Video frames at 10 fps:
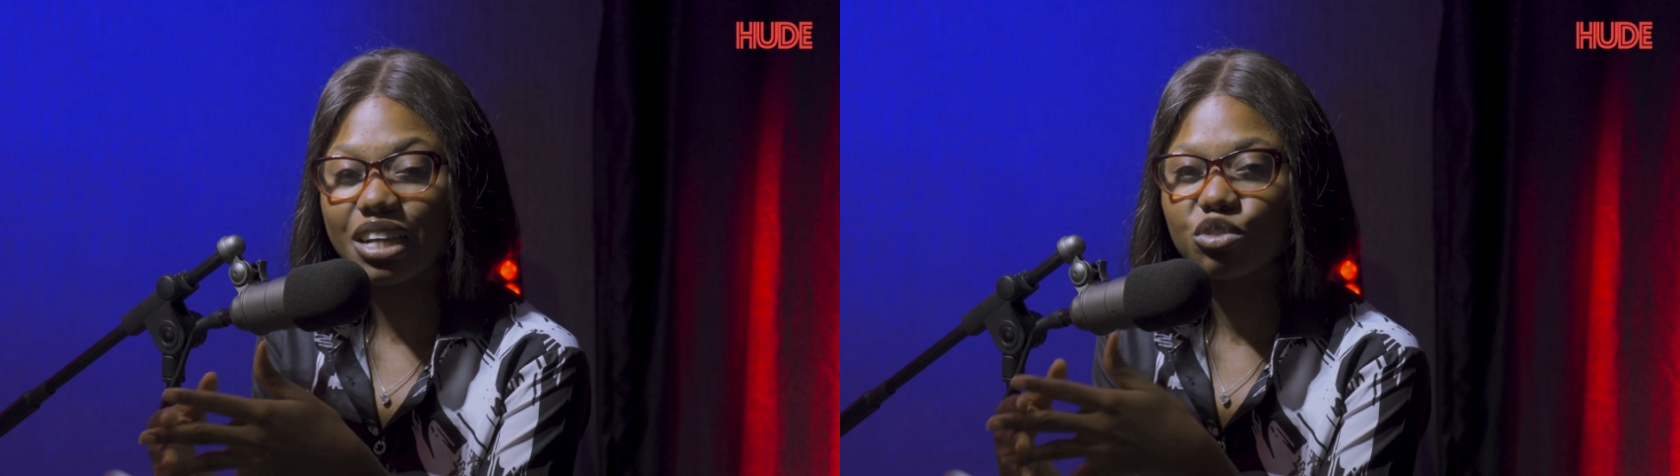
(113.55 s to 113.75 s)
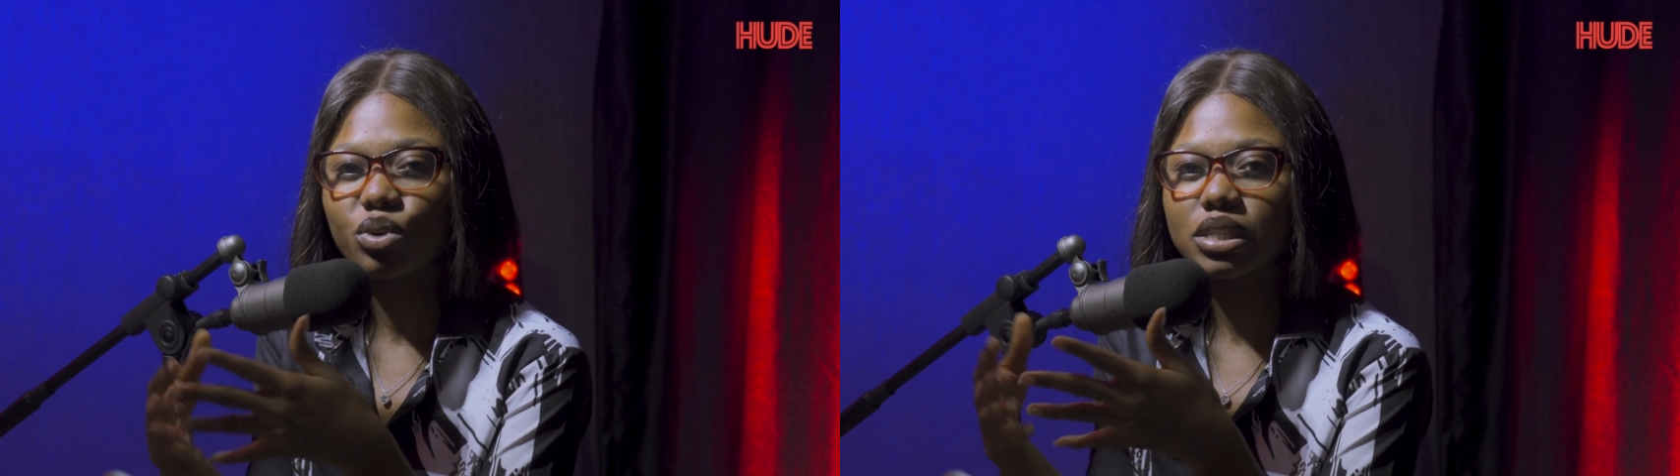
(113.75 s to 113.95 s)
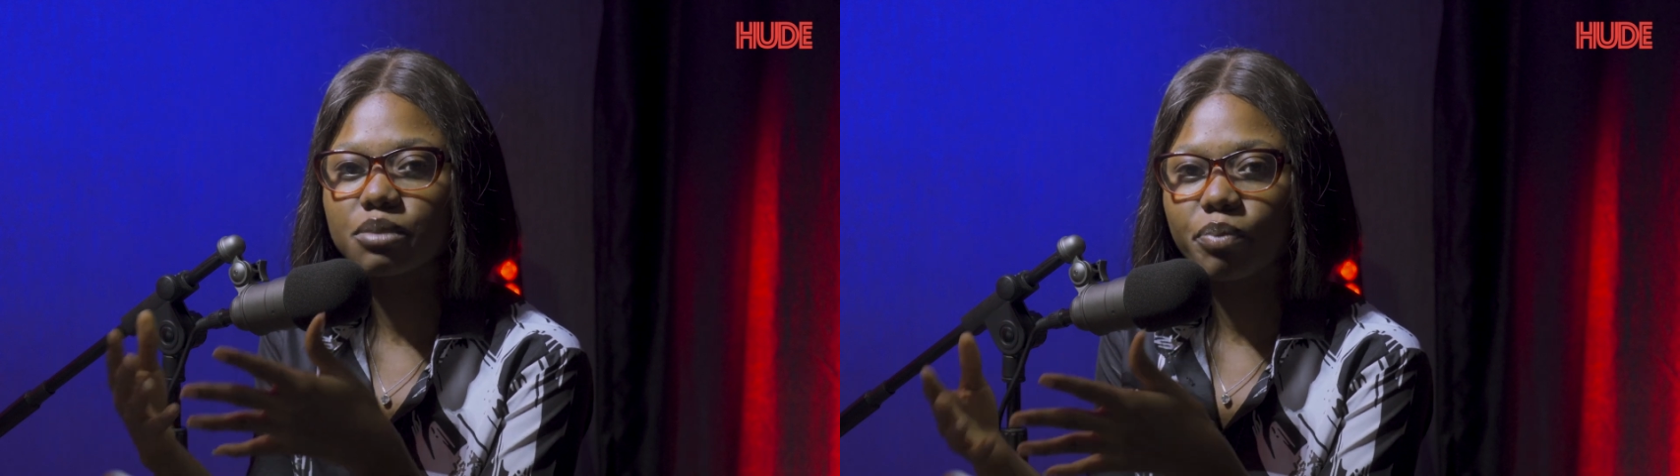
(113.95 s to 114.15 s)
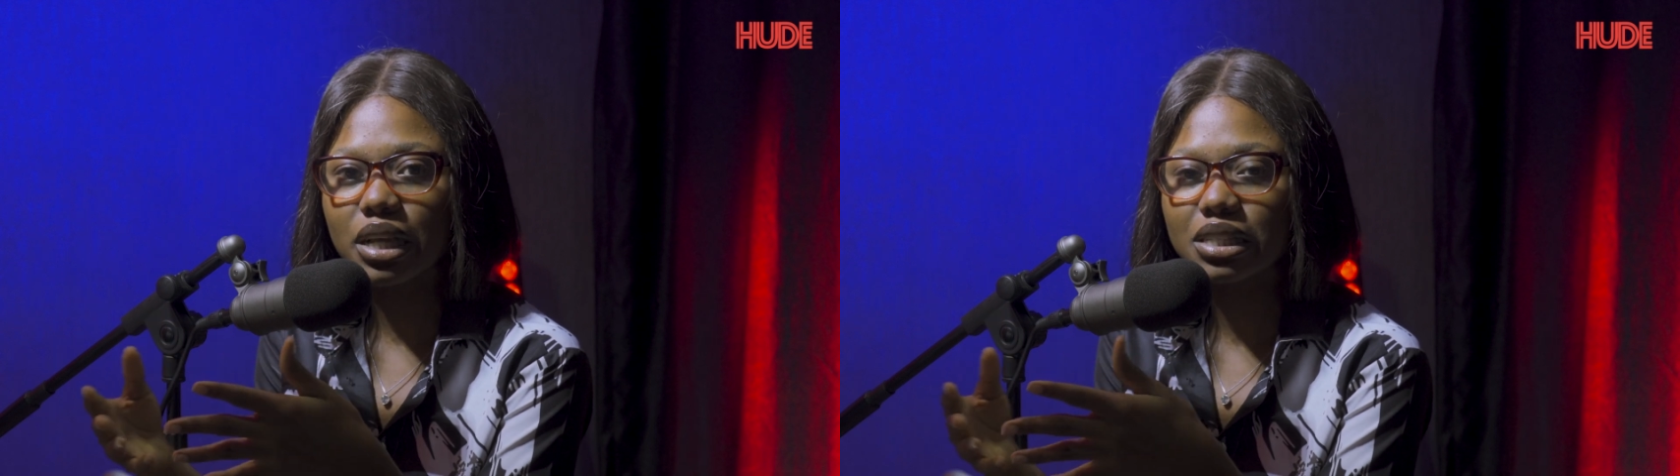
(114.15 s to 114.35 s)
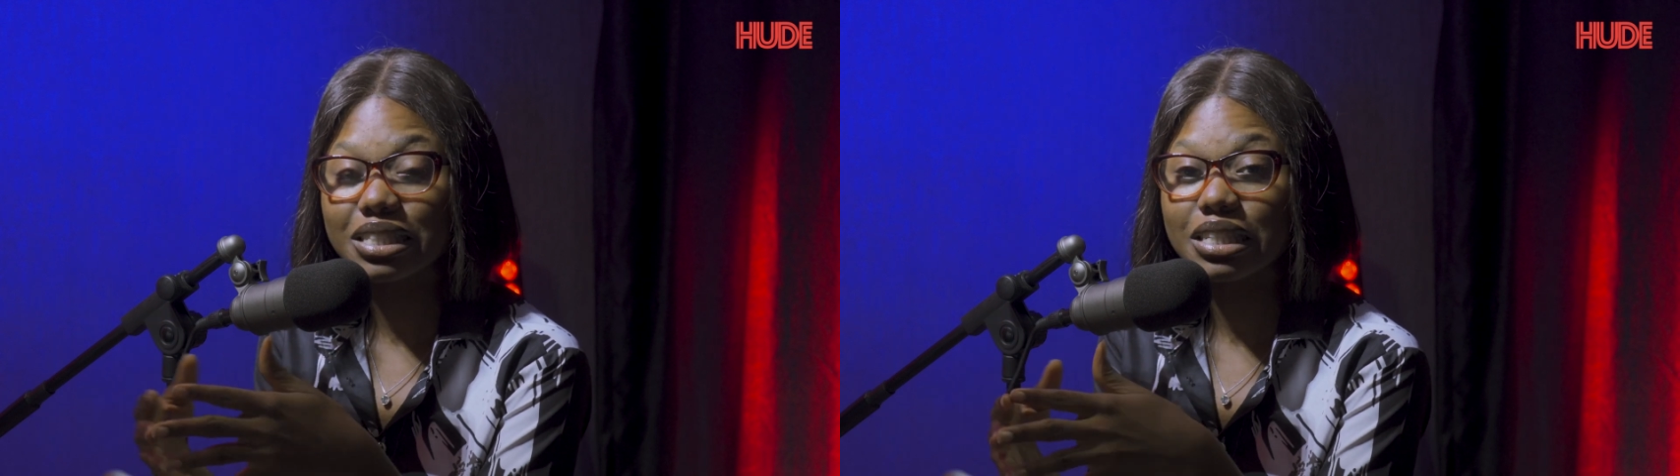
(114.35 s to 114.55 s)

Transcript: and respect the